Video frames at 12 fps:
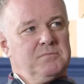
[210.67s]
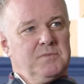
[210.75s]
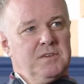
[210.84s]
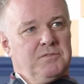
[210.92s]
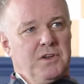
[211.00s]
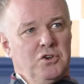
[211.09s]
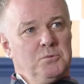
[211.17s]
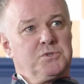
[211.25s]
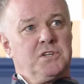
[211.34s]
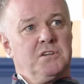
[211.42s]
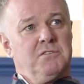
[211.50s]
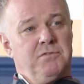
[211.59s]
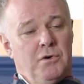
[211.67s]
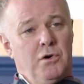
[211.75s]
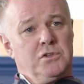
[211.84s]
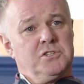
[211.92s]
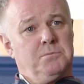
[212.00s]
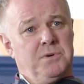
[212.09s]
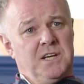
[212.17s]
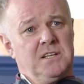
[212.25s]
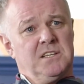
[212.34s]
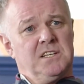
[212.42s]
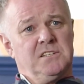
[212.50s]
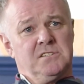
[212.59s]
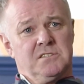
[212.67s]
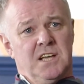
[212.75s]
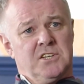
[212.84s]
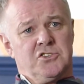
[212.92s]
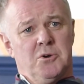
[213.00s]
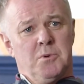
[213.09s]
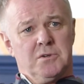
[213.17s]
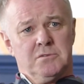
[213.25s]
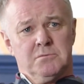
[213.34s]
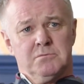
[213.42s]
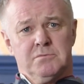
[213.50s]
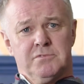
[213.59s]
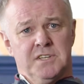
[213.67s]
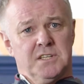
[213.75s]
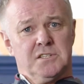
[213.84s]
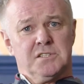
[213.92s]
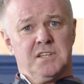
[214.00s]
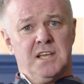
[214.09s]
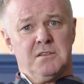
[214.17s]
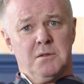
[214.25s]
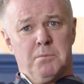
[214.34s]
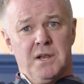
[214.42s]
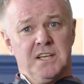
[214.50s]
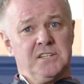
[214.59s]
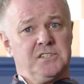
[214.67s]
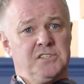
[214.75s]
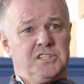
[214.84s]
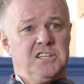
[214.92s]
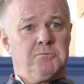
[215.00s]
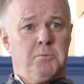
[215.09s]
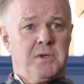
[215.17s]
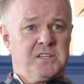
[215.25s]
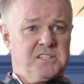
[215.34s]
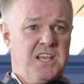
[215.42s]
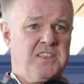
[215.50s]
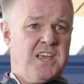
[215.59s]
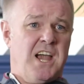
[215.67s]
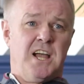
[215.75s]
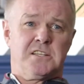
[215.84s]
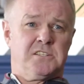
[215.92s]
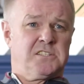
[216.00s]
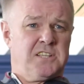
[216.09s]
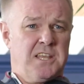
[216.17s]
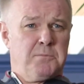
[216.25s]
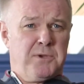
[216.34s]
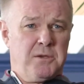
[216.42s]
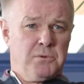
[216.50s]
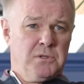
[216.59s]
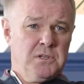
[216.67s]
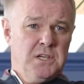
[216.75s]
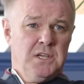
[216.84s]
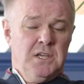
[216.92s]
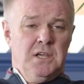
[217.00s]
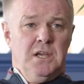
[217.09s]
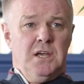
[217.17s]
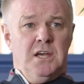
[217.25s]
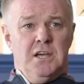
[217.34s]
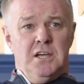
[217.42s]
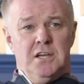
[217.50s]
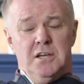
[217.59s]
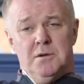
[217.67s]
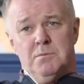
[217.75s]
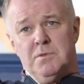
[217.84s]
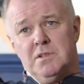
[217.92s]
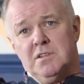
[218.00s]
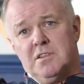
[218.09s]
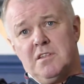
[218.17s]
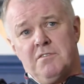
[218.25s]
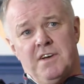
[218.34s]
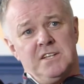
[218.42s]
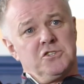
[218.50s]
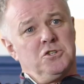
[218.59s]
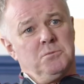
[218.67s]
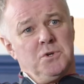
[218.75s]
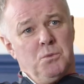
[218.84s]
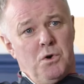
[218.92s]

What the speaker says: if clubs can afford to pay these astronomical figures, then the players deserve it, because they're the artists, they're the people that the fans come to